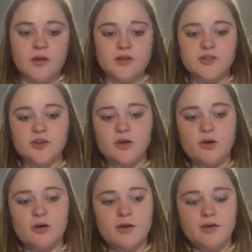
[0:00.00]

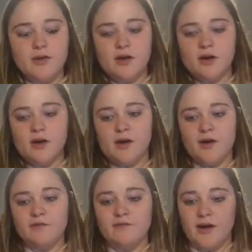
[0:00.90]
So there
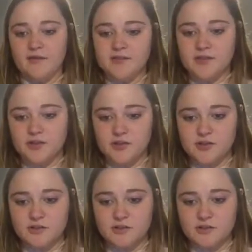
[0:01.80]
are 5 stages